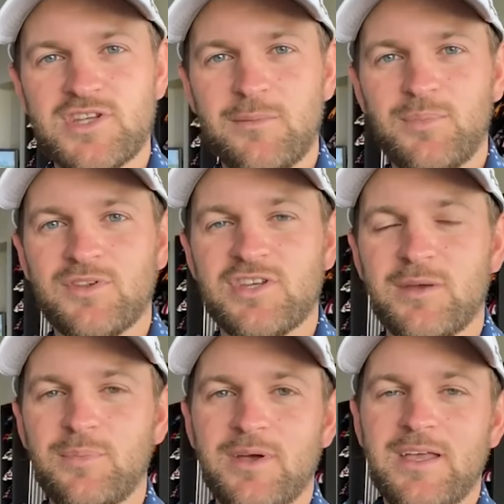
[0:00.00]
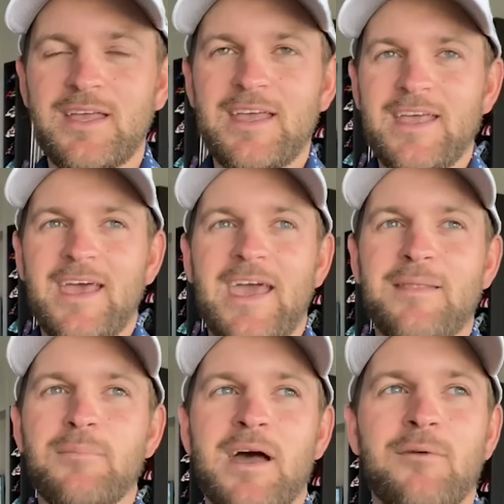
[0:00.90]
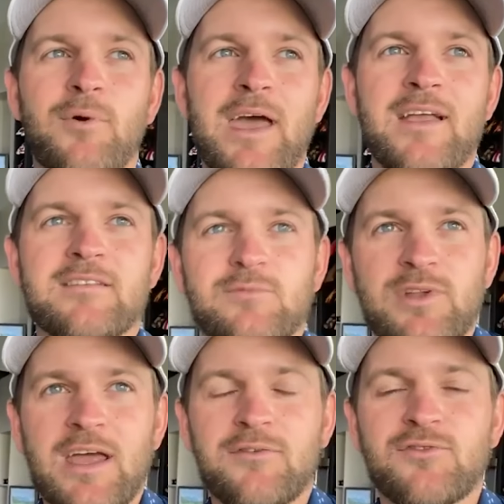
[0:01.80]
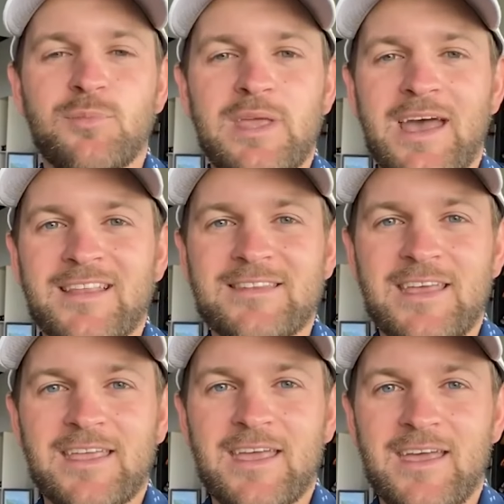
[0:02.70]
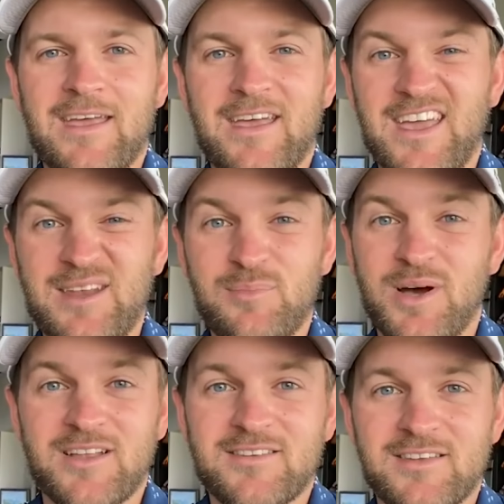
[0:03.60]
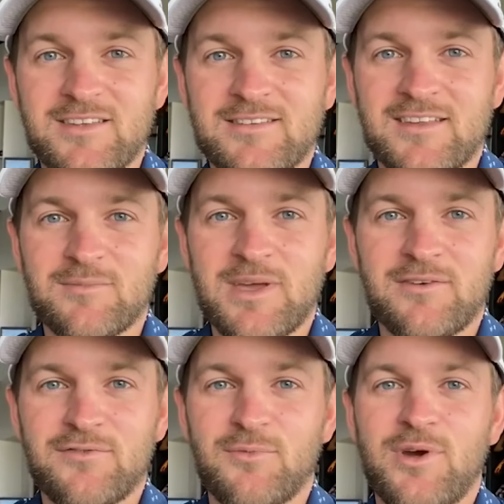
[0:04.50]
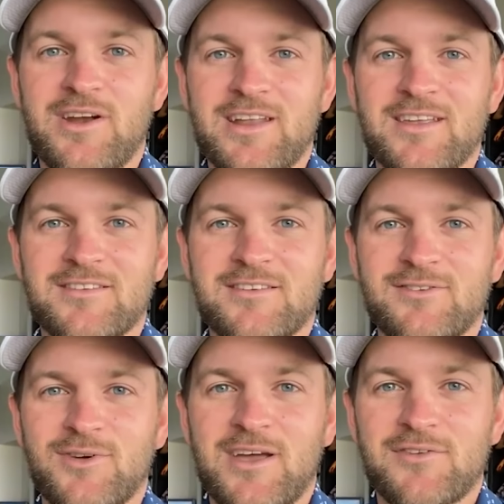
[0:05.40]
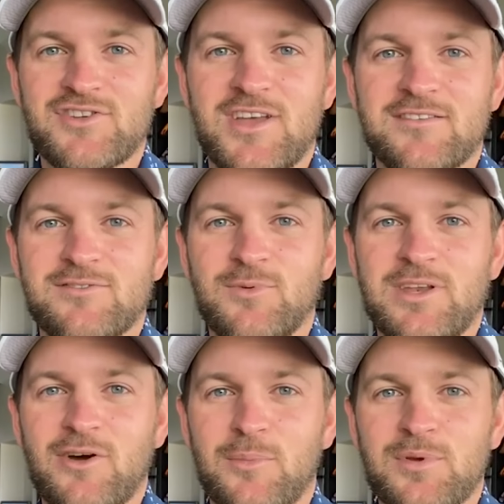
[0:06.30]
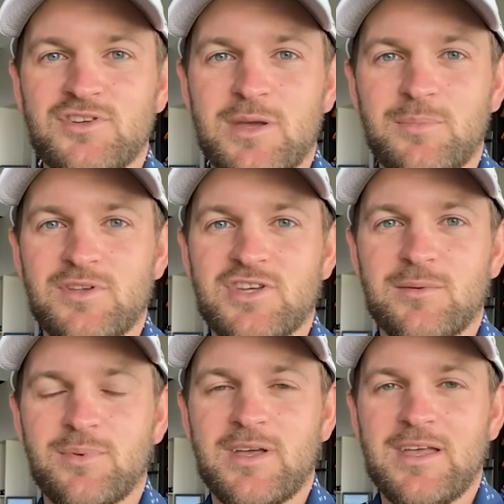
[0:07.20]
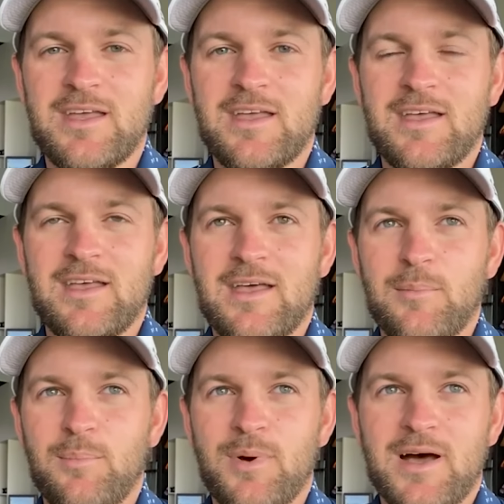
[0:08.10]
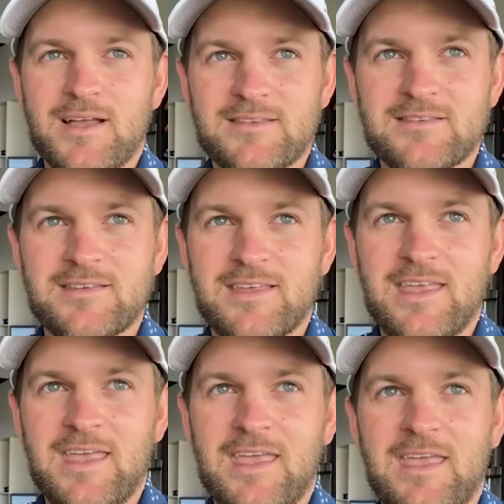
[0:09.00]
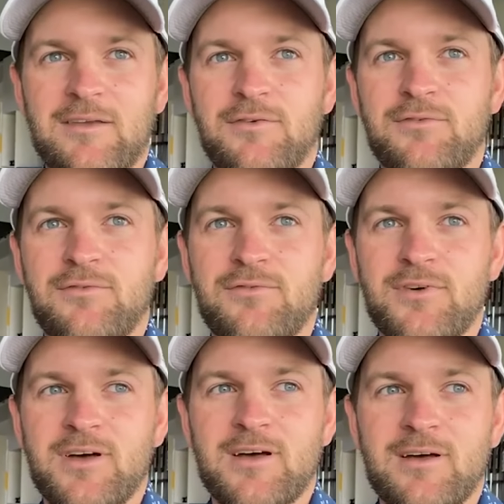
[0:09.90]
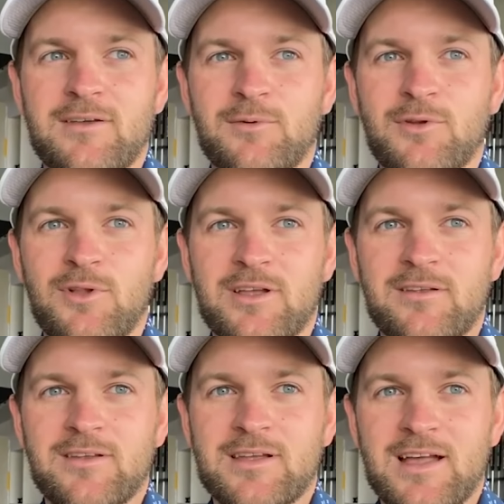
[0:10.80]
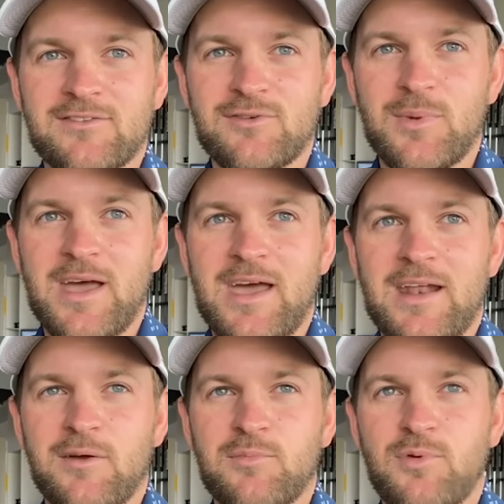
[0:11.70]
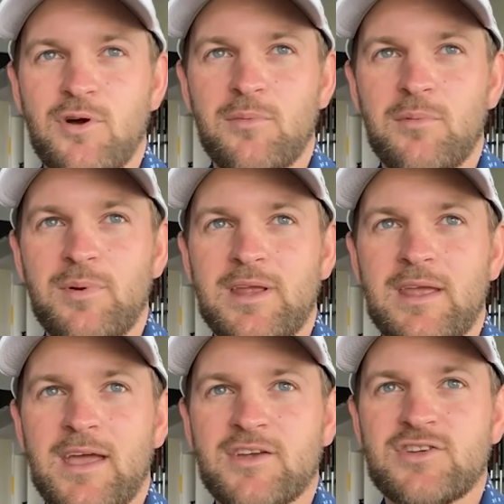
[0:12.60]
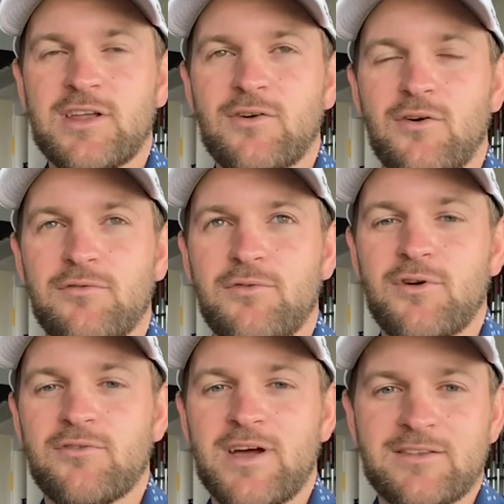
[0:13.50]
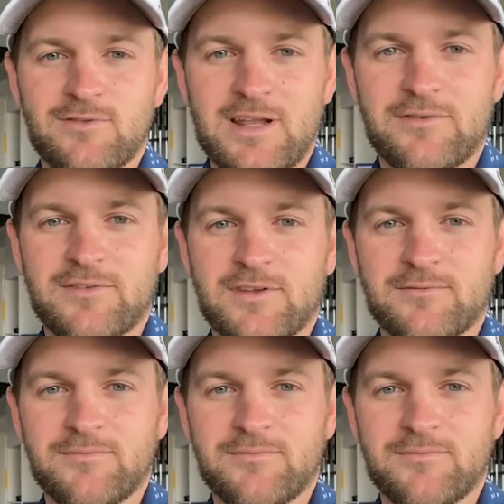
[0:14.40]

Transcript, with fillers: Championship, and my answer would have to be I would take any putt, doesn't matter from where it is, to have a chance to win the Open Championship. But if uh, you would hold a gun to my head, I would probably actually go for a right to left.